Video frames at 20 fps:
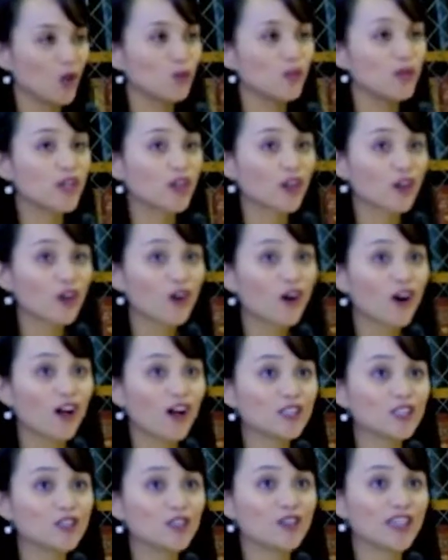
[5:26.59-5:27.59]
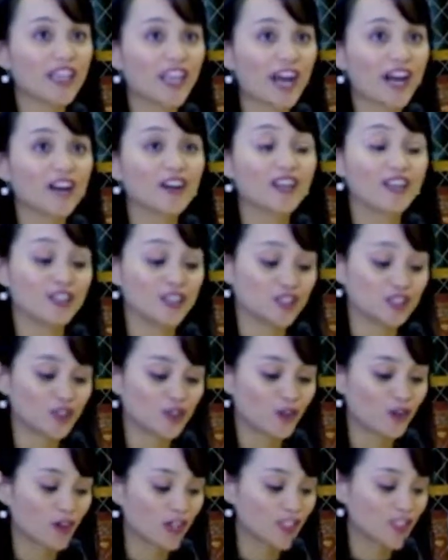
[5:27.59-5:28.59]
We are called to carry this
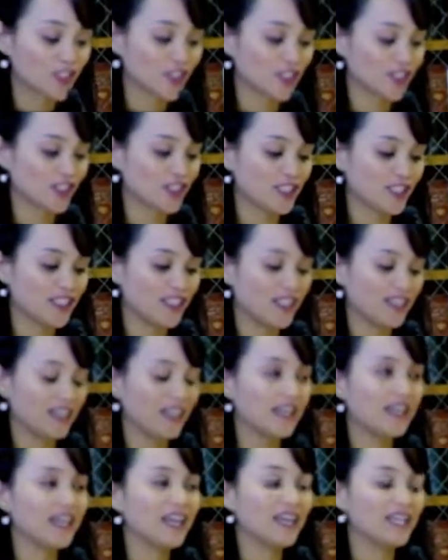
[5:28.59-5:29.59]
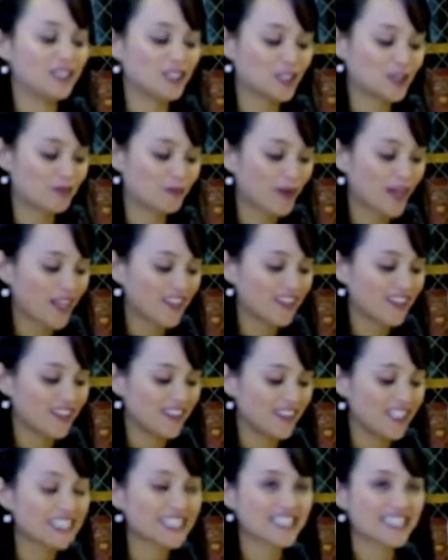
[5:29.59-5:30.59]
torch and spread
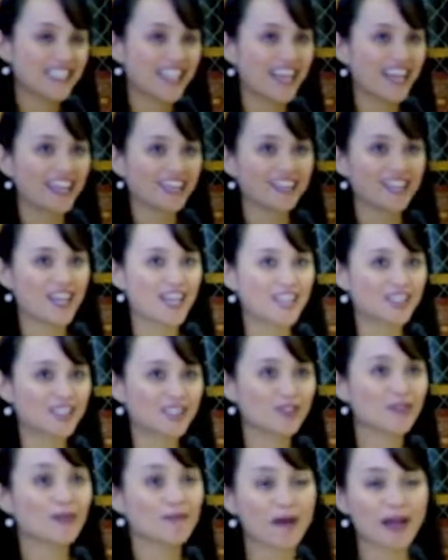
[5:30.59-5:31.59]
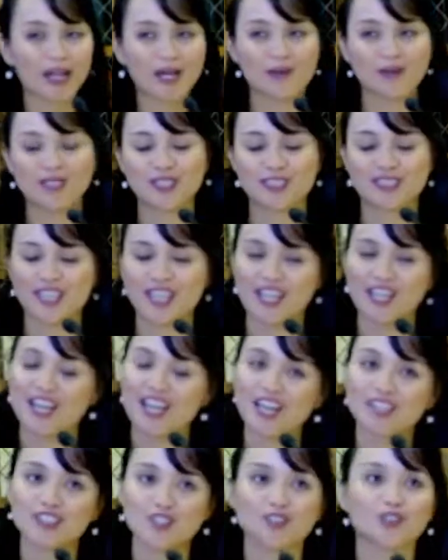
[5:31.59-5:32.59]
this light, as Rebecca would say,
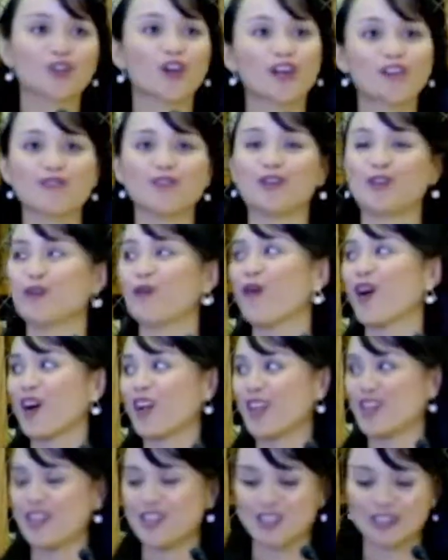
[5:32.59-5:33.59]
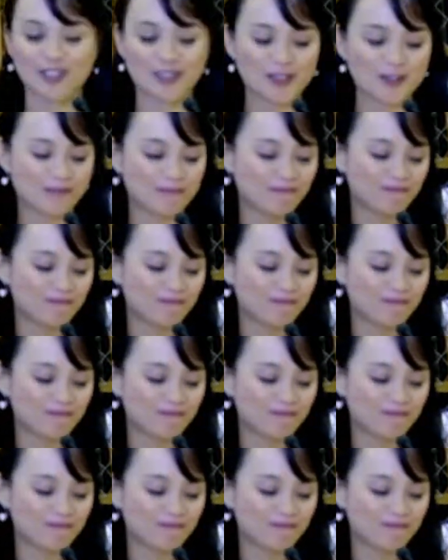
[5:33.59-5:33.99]
as joyful warriors.